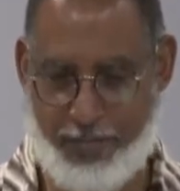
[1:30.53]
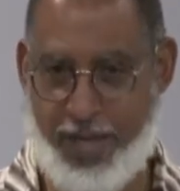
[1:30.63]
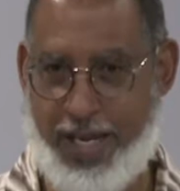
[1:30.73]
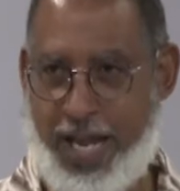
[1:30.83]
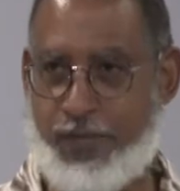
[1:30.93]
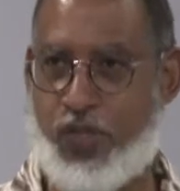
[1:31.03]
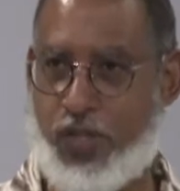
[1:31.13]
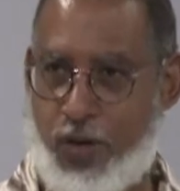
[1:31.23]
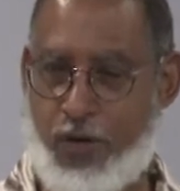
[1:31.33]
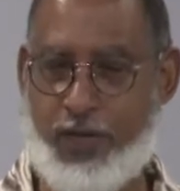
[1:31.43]
Many have
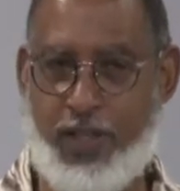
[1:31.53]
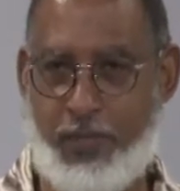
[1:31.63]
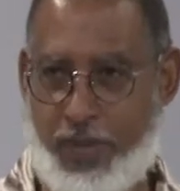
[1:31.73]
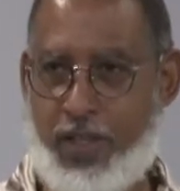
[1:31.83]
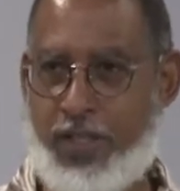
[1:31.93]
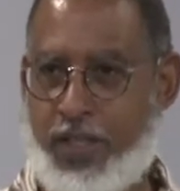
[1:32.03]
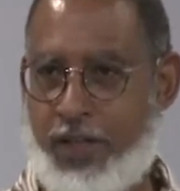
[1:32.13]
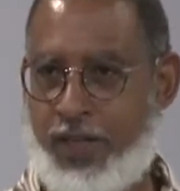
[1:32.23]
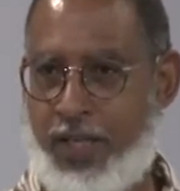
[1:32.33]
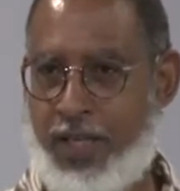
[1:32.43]
served in the
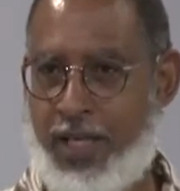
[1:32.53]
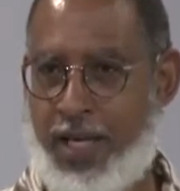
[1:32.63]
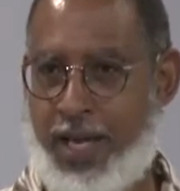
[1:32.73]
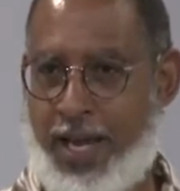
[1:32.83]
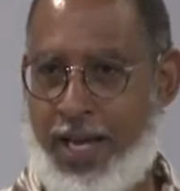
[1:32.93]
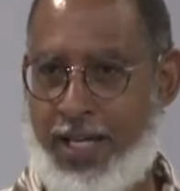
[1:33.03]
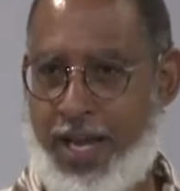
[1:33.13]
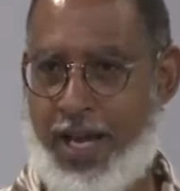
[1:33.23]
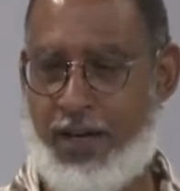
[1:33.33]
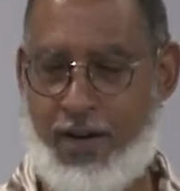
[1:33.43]
military and
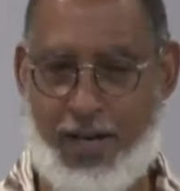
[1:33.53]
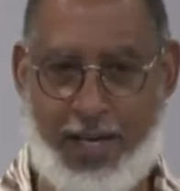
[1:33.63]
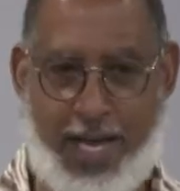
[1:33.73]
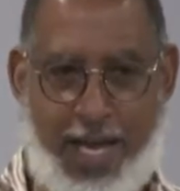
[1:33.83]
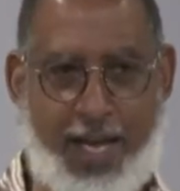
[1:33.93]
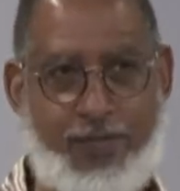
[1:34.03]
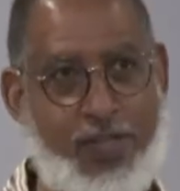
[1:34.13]
yet are alive.